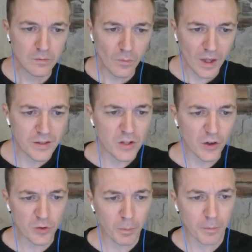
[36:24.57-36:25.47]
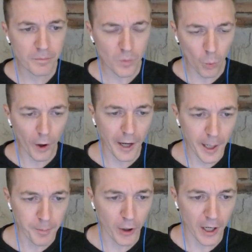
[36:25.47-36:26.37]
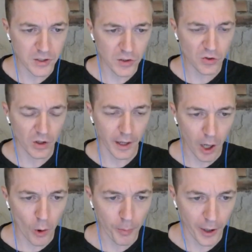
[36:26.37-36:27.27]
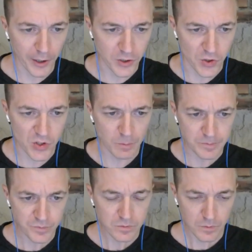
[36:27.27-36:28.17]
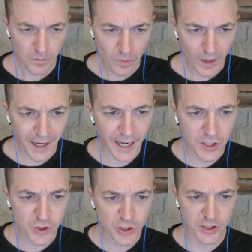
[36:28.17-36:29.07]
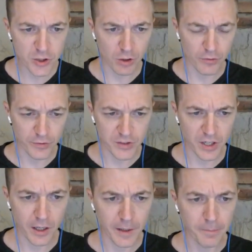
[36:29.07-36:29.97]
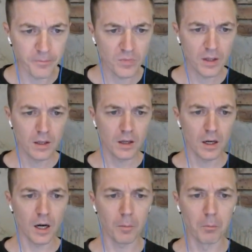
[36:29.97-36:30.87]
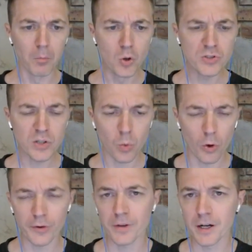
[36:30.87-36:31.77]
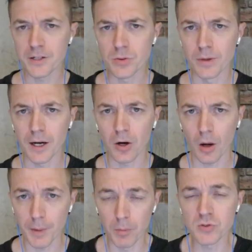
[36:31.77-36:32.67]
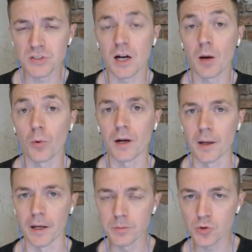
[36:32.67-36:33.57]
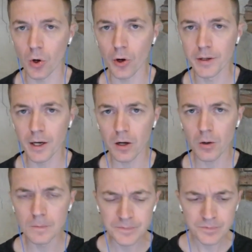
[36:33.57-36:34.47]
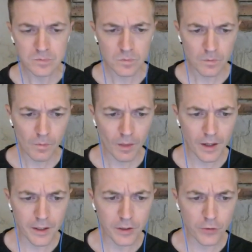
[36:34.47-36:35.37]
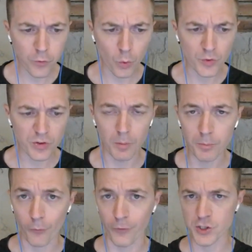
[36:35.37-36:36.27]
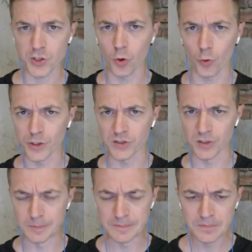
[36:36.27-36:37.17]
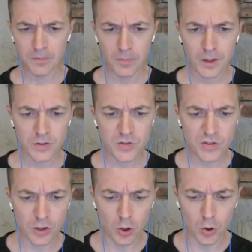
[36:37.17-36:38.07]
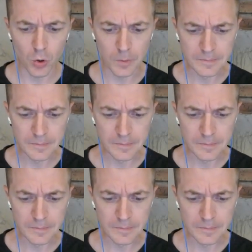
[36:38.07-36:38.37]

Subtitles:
Yes, what I practice and how I practice has changed over time. Most of the work that I do now, most of the time when I am drawing now, it is for some professional reason. So